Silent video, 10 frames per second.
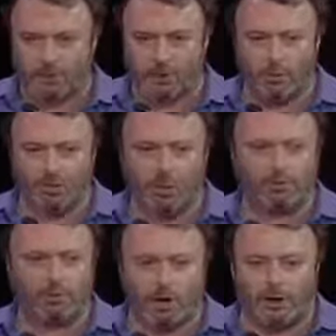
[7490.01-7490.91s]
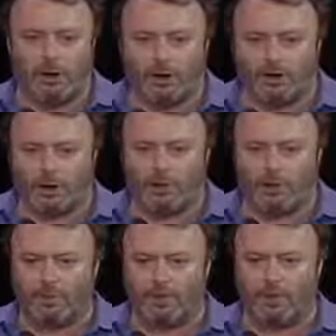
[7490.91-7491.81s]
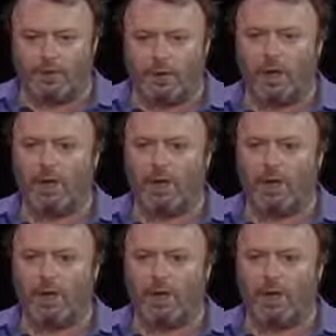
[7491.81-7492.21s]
And we take pride in having taken that position,